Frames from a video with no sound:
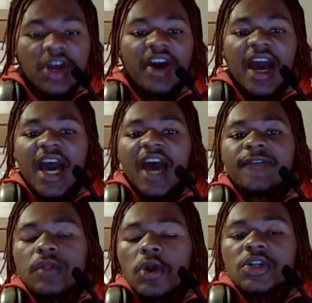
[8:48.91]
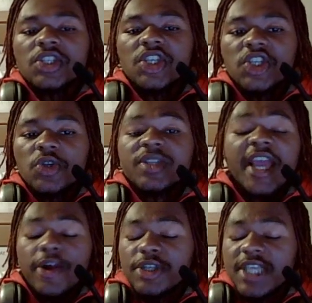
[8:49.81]
I've learned to use that
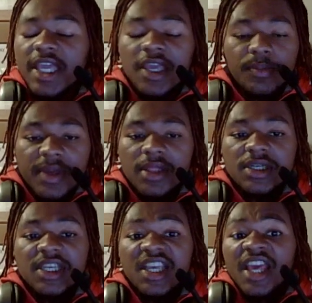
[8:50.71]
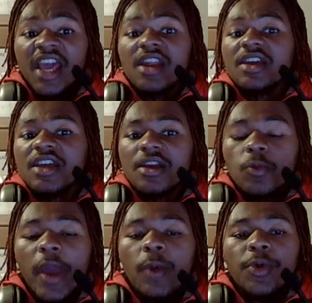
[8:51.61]
critiquing ability in a good
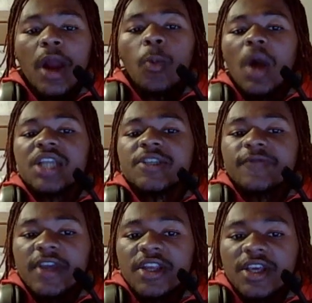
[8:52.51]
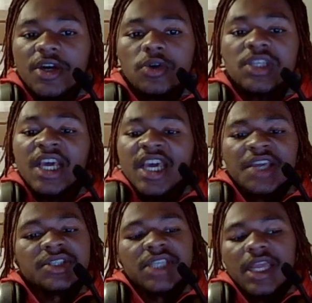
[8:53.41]
way where I'm watching videos and
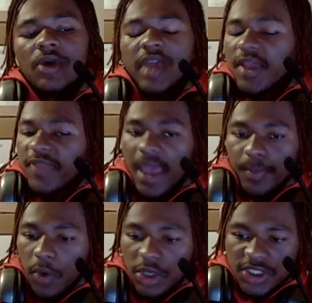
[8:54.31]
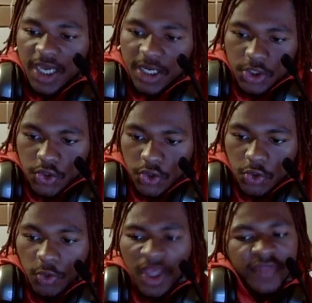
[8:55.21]
saying, okay, that part's kind of true.